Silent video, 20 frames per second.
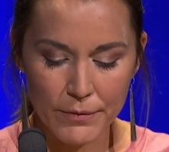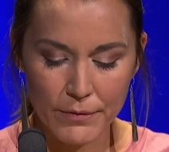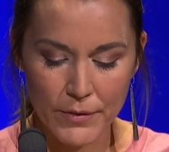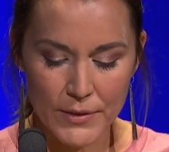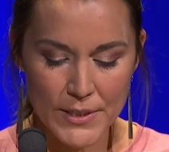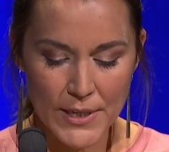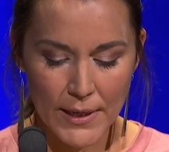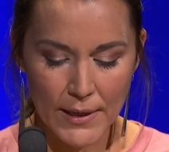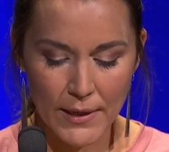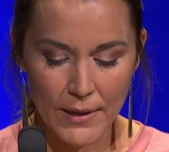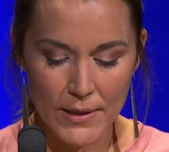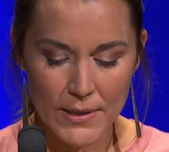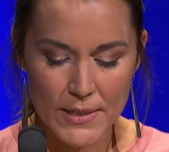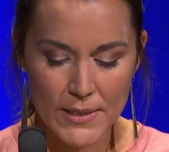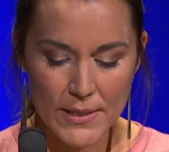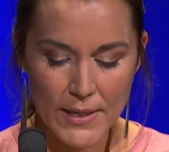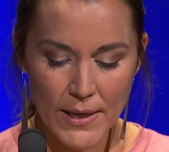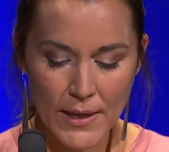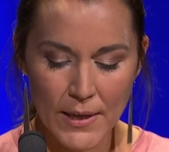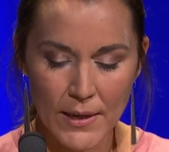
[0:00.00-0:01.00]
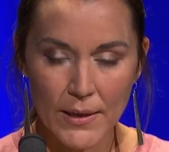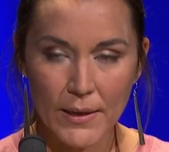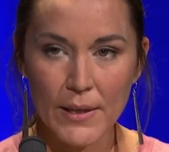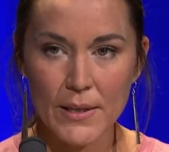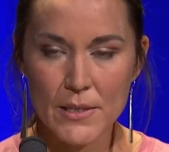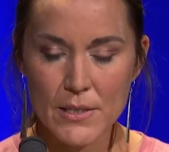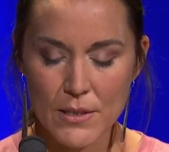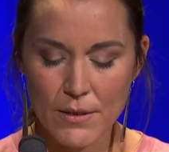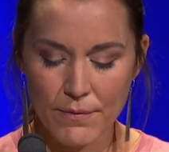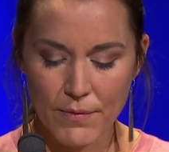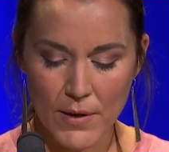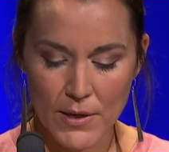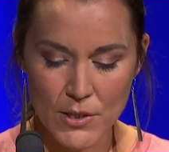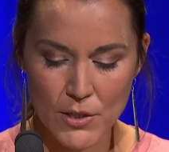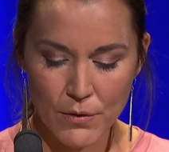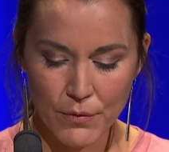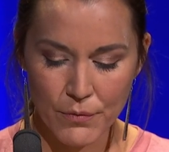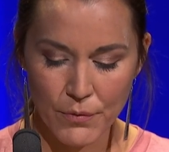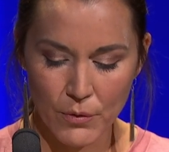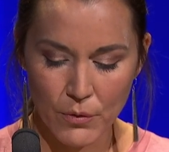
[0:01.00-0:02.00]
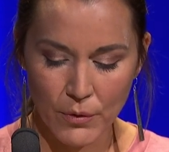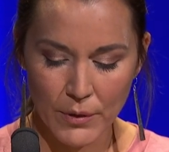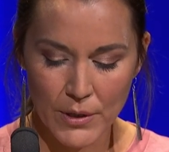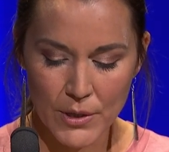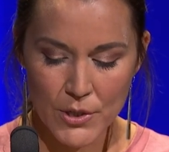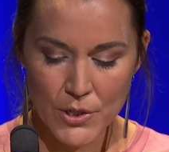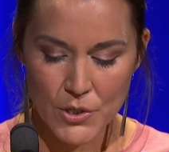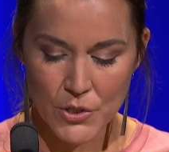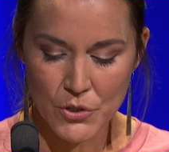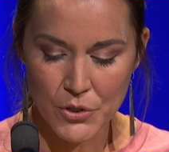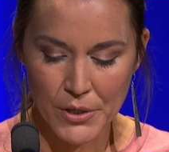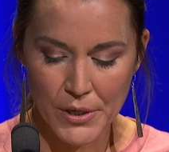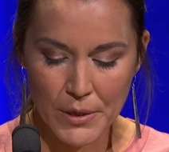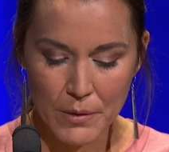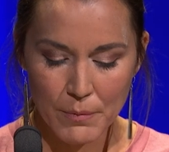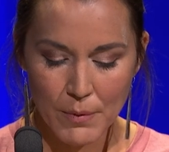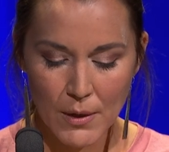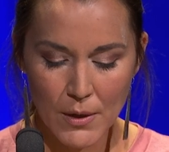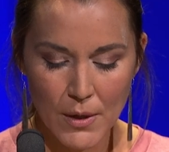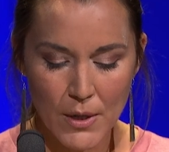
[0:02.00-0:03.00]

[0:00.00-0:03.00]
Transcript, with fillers: for taking a stand against the fossil fuel industry